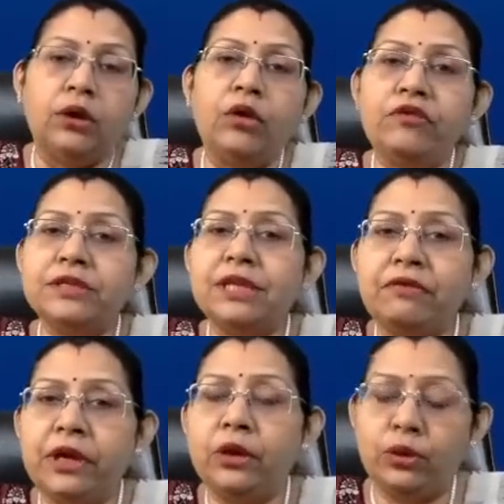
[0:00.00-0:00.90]

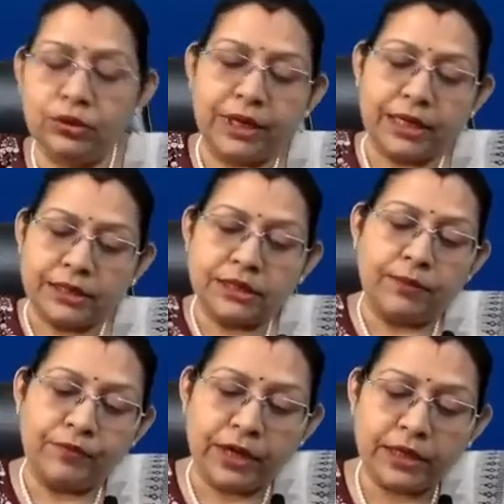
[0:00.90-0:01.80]
Obviously we know that
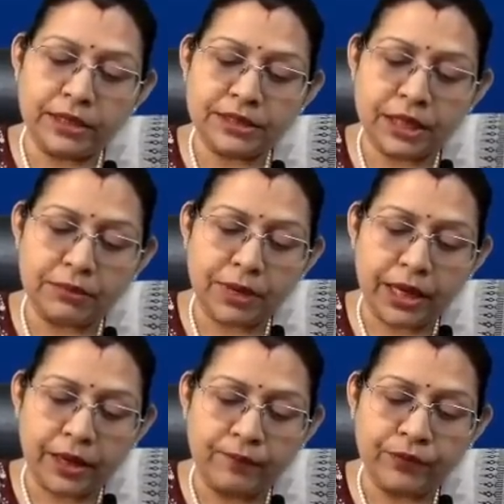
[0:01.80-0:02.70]
it is done
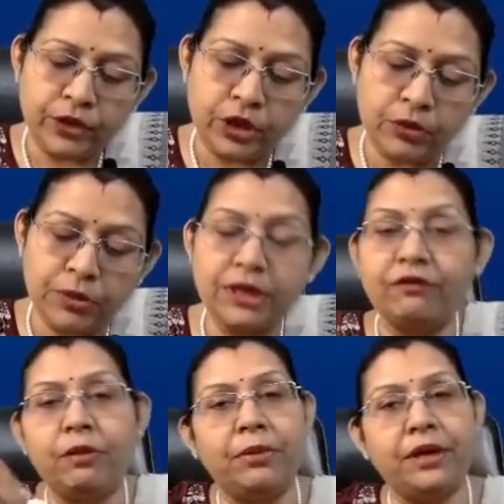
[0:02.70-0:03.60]
by Human
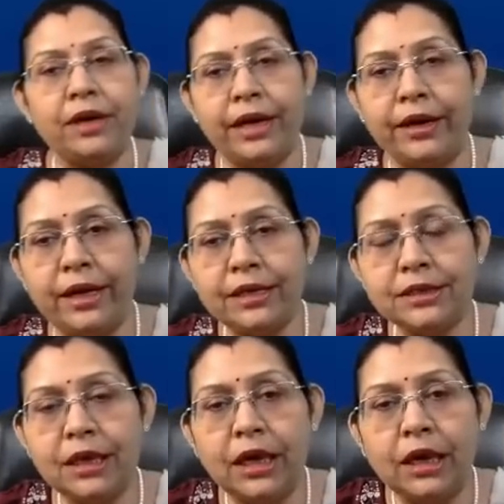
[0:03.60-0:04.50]
Developmental
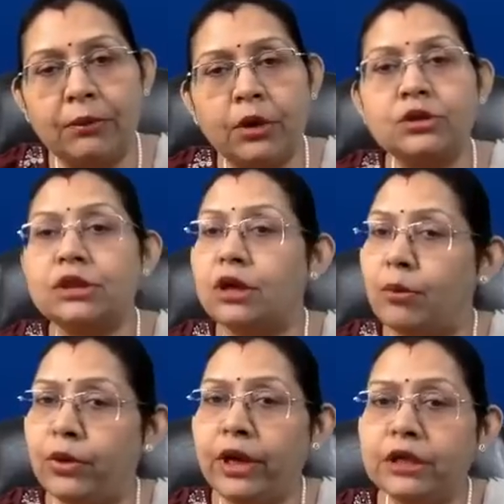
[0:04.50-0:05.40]
Index, because the
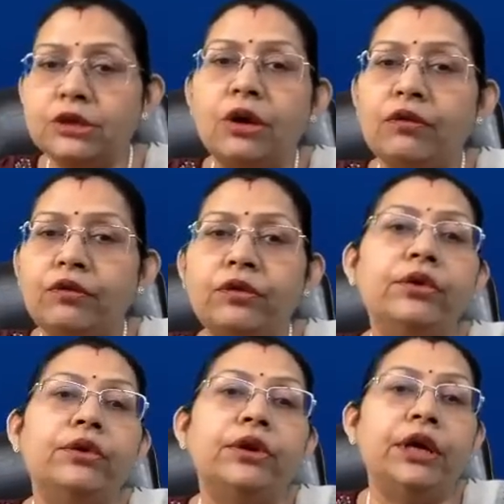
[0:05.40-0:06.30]
components of
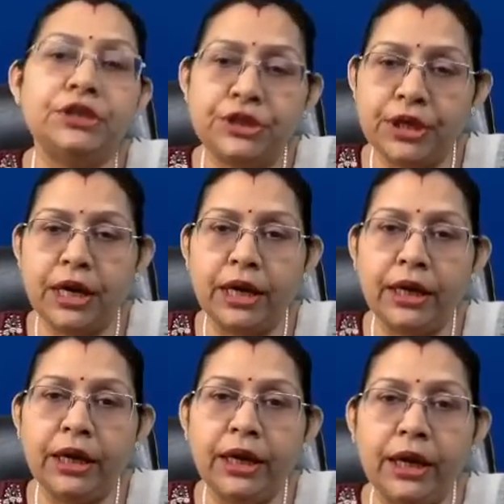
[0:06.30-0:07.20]

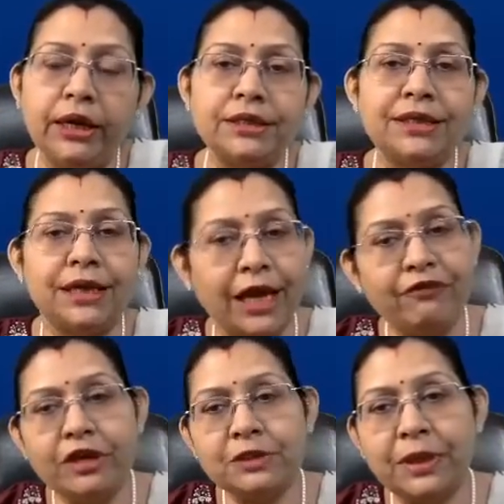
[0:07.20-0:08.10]
HDI, it is the
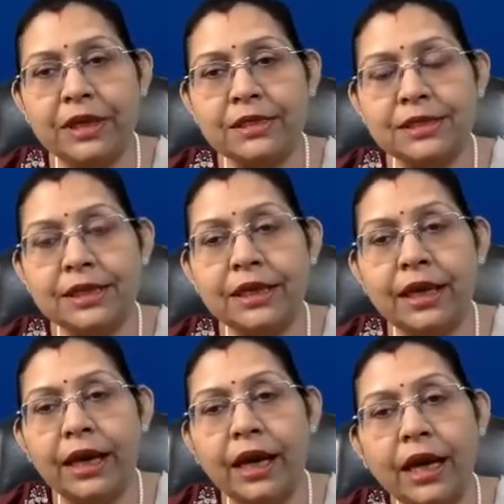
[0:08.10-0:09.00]
life expectancy
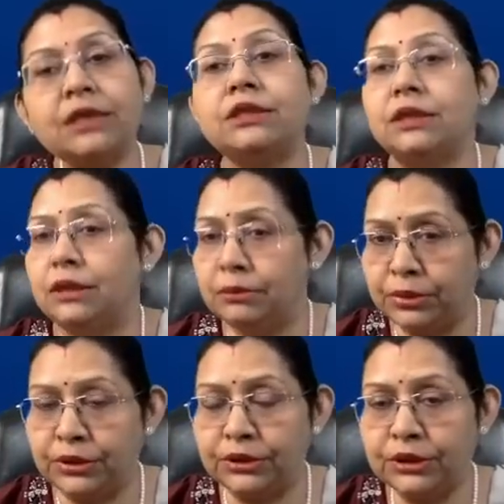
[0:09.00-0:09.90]
at
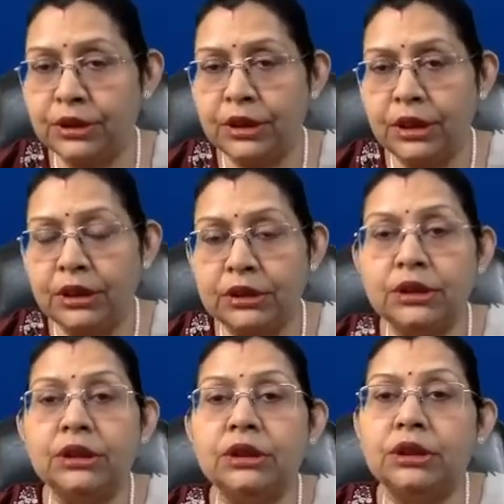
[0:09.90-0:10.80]
birth, the